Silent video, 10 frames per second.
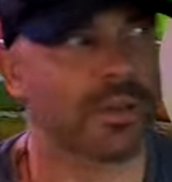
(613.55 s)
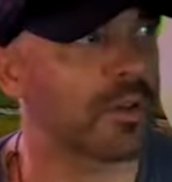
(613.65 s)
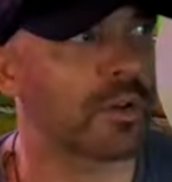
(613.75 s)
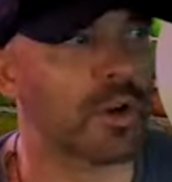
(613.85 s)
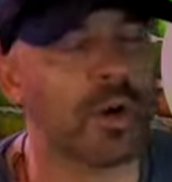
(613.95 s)

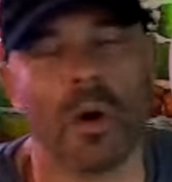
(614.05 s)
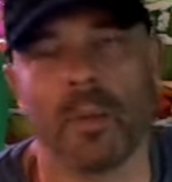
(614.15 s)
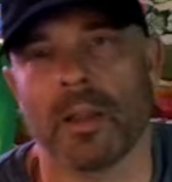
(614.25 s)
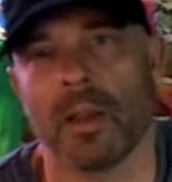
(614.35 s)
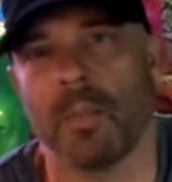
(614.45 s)
You're going to want to
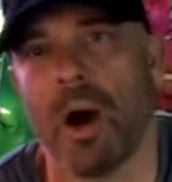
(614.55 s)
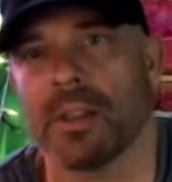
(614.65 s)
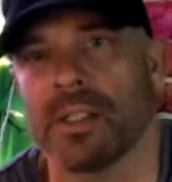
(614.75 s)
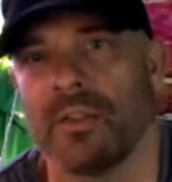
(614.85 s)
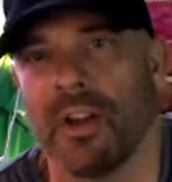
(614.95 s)
make that
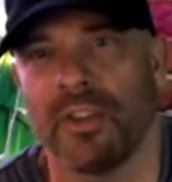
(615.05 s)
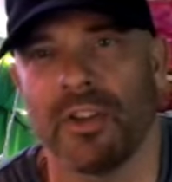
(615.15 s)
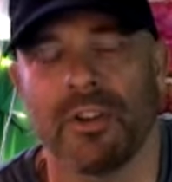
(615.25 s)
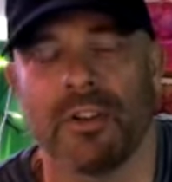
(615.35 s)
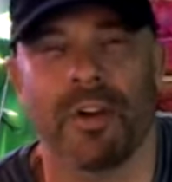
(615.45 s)
positive, not that you
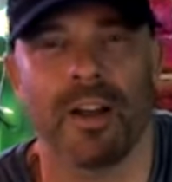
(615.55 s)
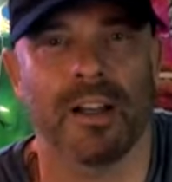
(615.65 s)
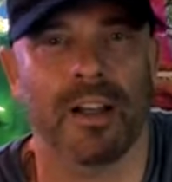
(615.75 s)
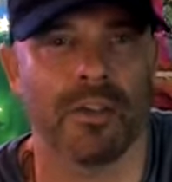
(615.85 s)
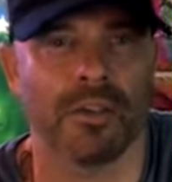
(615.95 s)
couldn't find
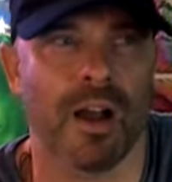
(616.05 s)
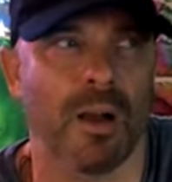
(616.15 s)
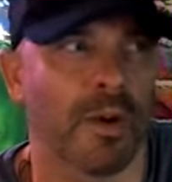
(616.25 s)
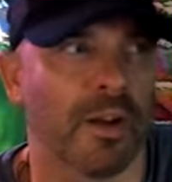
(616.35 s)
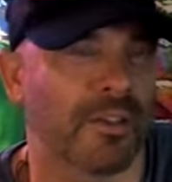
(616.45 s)
any other job
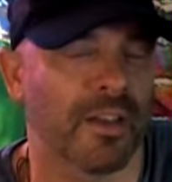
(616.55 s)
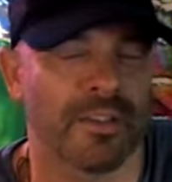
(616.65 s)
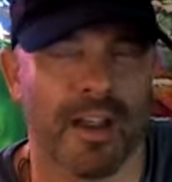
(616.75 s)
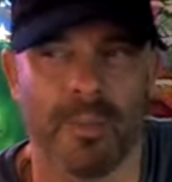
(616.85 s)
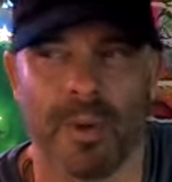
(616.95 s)
or anything like
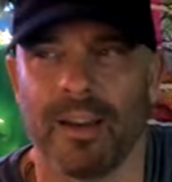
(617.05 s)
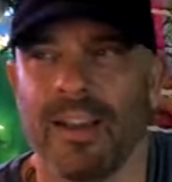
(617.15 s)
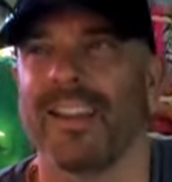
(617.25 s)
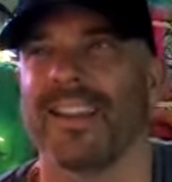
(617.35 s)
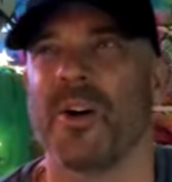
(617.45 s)
that, but,
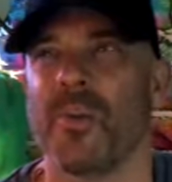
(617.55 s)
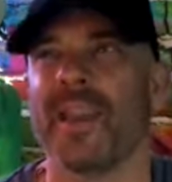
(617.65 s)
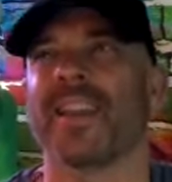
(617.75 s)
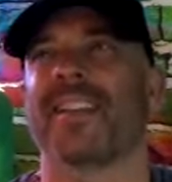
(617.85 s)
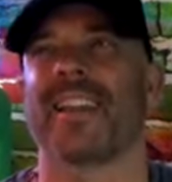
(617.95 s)
you know,
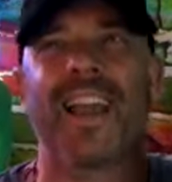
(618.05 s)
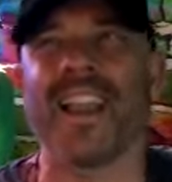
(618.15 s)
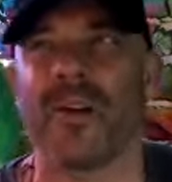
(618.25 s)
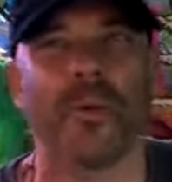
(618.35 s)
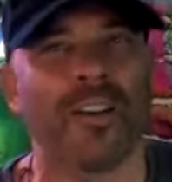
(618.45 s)
make it like, hey,
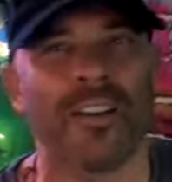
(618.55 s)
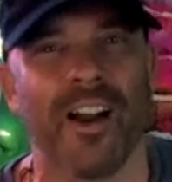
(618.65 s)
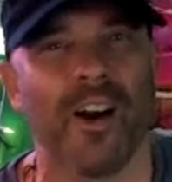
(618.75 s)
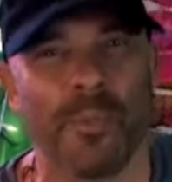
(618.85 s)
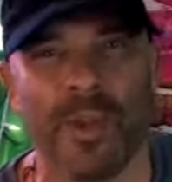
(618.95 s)
I wanted to
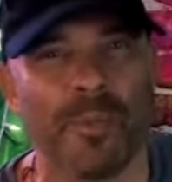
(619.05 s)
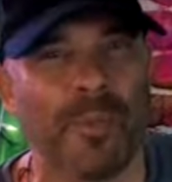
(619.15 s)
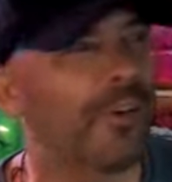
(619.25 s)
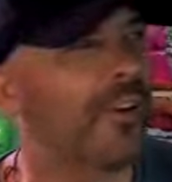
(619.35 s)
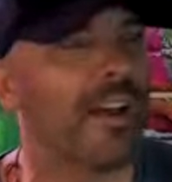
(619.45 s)
help
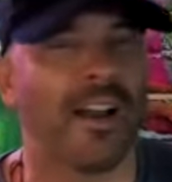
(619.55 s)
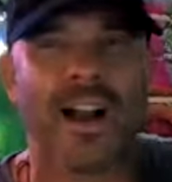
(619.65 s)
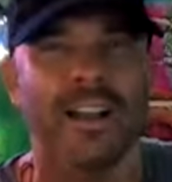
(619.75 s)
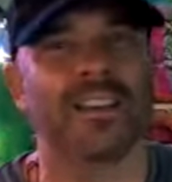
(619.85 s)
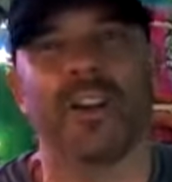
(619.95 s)
people.
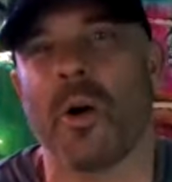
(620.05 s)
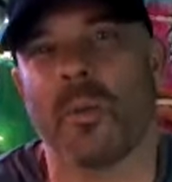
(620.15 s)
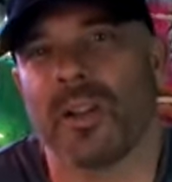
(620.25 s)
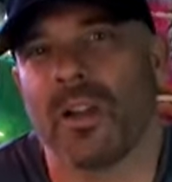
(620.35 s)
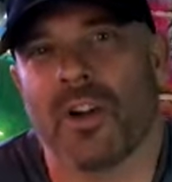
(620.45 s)
I didn't know I
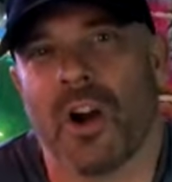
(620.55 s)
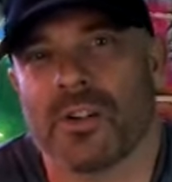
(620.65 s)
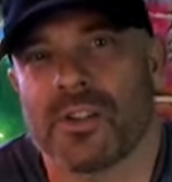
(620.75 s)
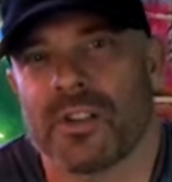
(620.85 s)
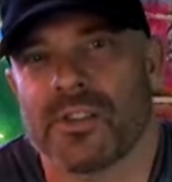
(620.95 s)
would love car
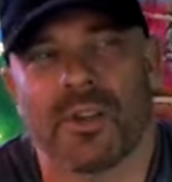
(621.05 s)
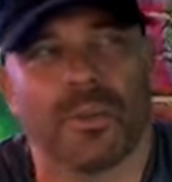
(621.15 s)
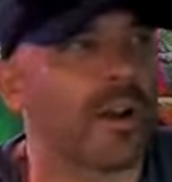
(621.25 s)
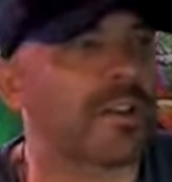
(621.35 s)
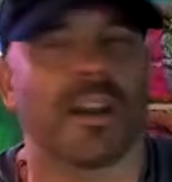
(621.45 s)
sales so
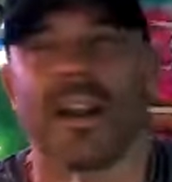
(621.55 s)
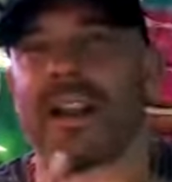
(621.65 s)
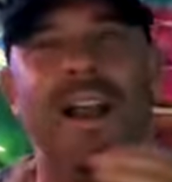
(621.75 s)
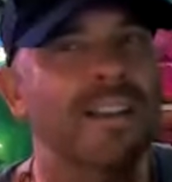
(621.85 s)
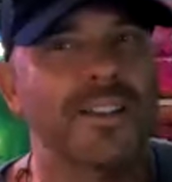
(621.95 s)
much, and
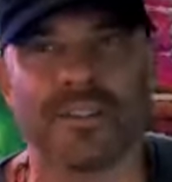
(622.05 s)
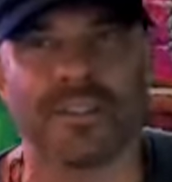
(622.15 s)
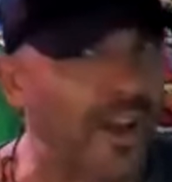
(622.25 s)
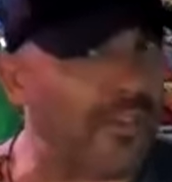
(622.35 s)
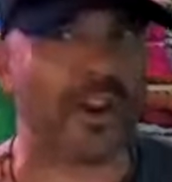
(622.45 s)
I
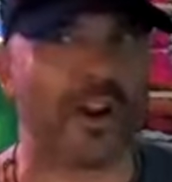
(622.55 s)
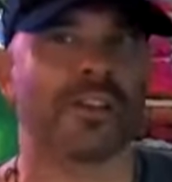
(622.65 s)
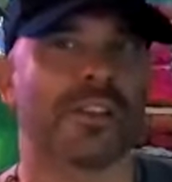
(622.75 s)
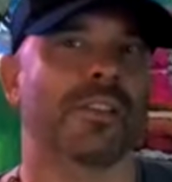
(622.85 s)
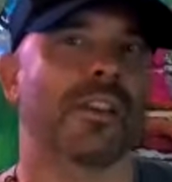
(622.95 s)
love car
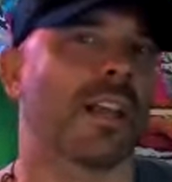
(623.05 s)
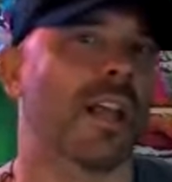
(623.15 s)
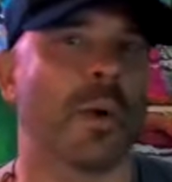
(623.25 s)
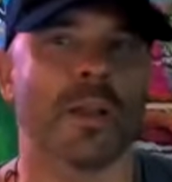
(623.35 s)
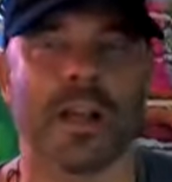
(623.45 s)
sales, and I
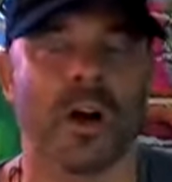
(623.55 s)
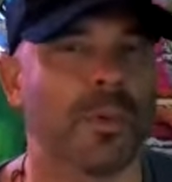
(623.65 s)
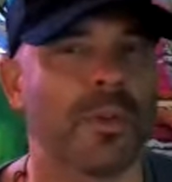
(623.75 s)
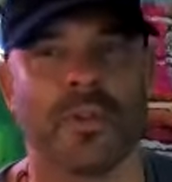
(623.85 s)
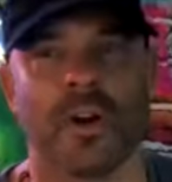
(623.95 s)
can't wait to help
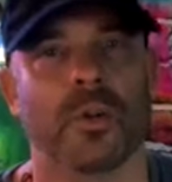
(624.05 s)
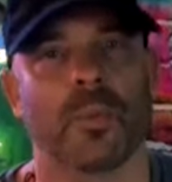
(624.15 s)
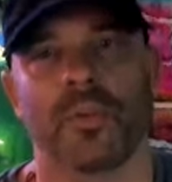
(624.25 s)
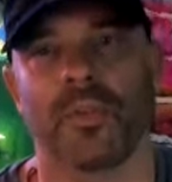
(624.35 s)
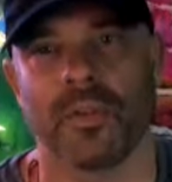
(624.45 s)
you find your
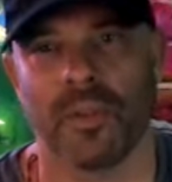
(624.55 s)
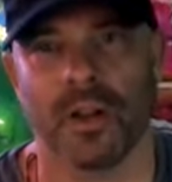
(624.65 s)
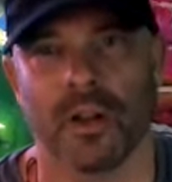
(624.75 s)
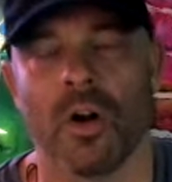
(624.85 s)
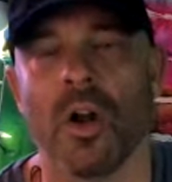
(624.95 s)
perfect
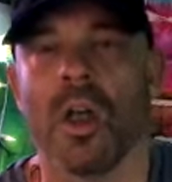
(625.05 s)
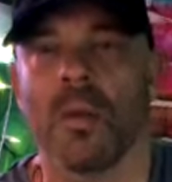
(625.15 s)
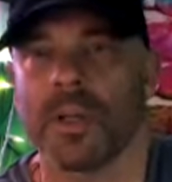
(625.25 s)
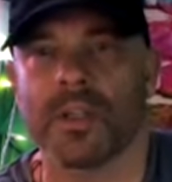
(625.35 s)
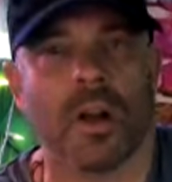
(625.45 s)
vehicle.
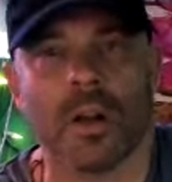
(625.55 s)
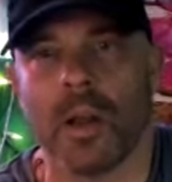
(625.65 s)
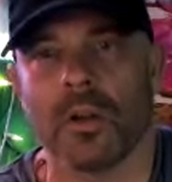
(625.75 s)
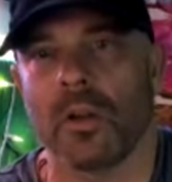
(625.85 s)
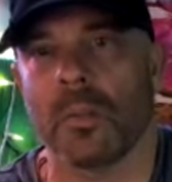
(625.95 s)
But talk
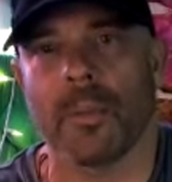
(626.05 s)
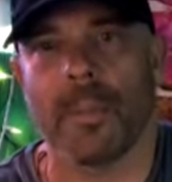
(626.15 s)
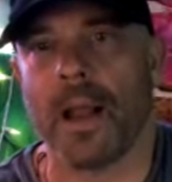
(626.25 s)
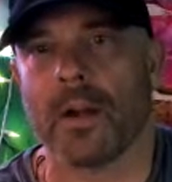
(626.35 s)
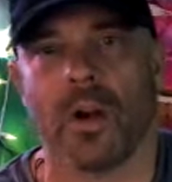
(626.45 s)
about a little bit of
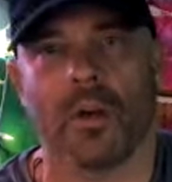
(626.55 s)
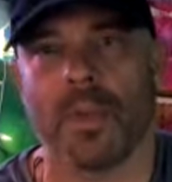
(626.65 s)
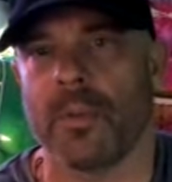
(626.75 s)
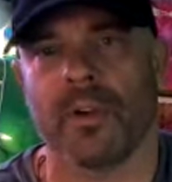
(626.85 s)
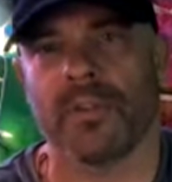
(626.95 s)
background,
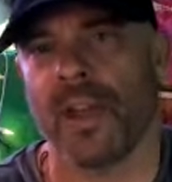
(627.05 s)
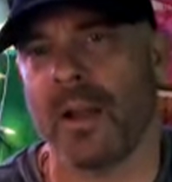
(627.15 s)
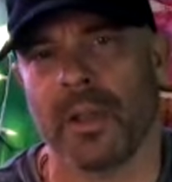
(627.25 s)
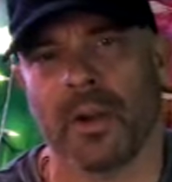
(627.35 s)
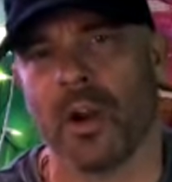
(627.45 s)
maybe your
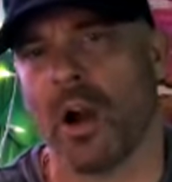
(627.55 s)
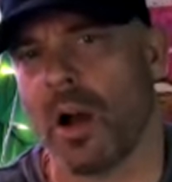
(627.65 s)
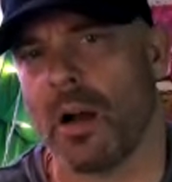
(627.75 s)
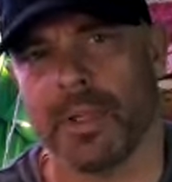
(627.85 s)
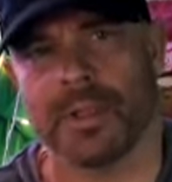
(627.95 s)
family or
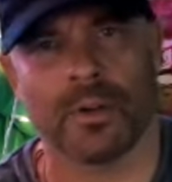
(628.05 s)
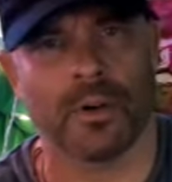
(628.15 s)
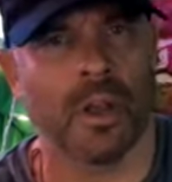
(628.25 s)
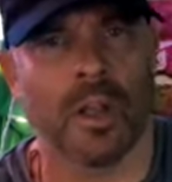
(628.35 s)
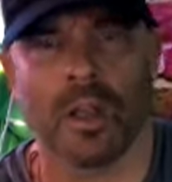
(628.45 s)
hobbies
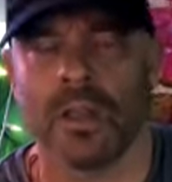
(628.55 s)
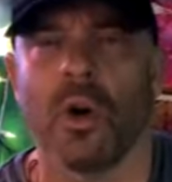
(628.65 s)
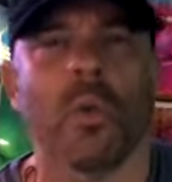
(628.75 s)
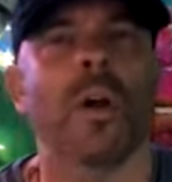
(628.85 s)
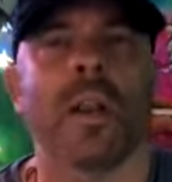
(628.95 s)
or, you
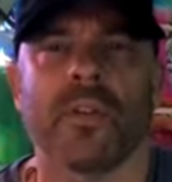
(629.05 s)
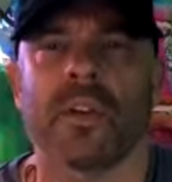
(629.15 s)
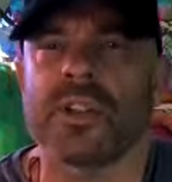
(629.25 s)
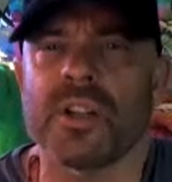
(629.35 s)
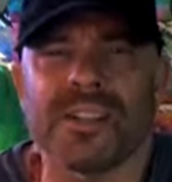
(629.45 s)
know, whatever,
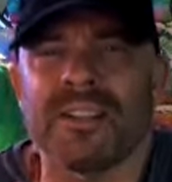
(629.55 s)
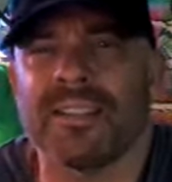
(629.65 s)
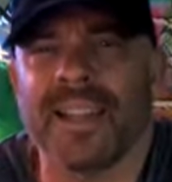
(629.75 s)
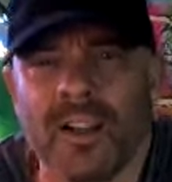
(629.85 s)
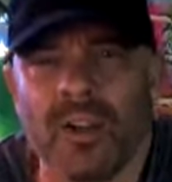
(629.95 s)
just a
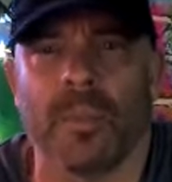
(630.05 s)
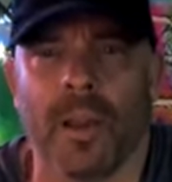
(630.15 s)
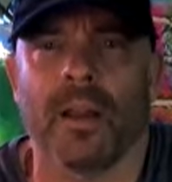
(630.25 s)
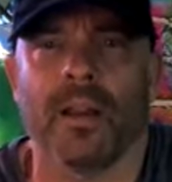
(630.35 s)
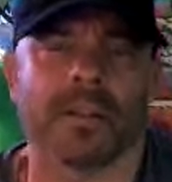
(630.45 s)
little
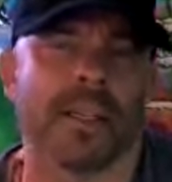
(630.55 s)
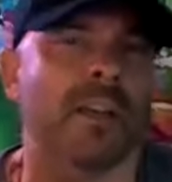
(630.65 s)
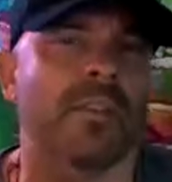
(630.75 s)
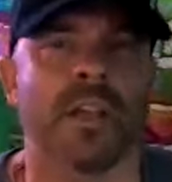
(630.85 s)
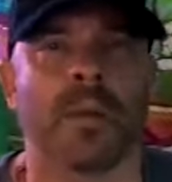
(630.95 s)
bit to
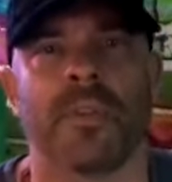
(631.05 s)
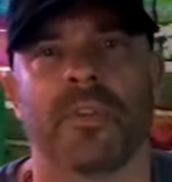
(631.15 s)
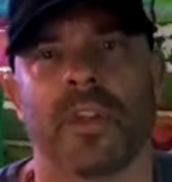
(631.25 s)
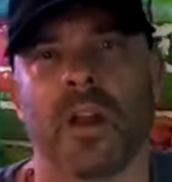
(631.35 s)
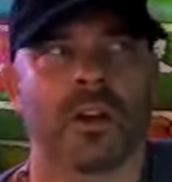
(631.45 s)
give depth
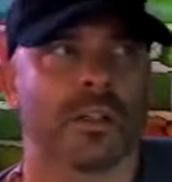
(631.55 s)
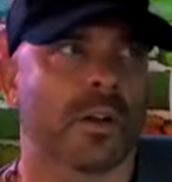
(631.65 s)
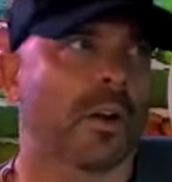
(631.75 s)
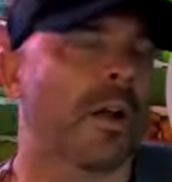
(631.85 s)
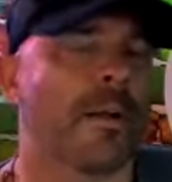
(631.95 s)
of
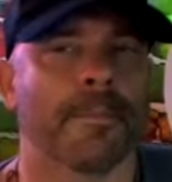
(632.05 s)
character.